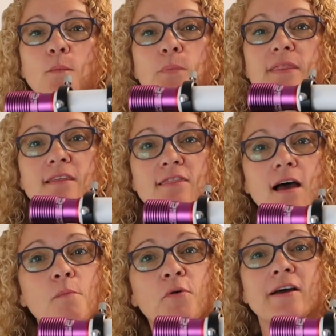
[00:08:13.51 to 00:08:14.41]
but the
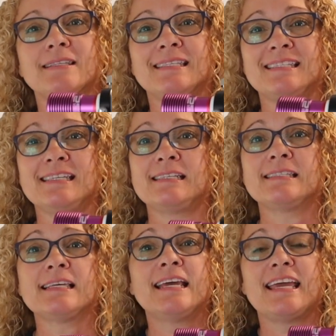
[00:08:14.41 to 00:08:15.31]
thought process
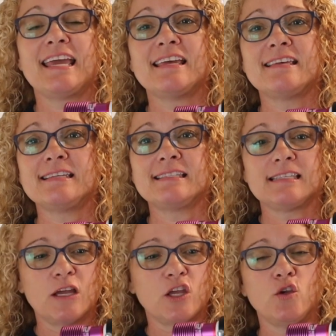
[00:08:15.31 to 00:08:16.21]
is, is